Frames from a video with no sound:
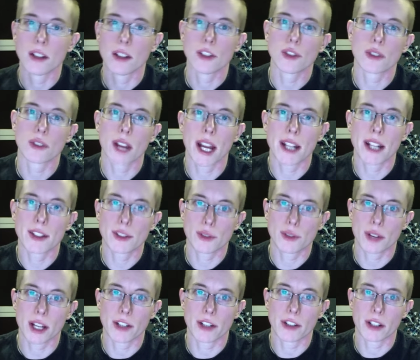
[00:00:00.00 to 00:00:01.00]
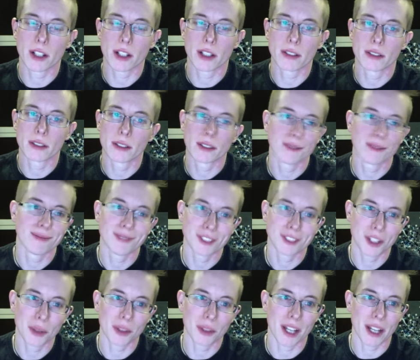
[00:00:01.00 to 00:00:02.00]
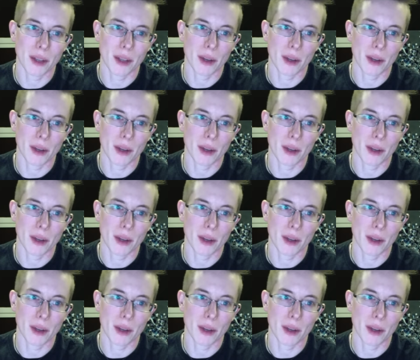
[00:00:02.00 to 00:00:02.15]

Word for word: trans, trender, don't lie to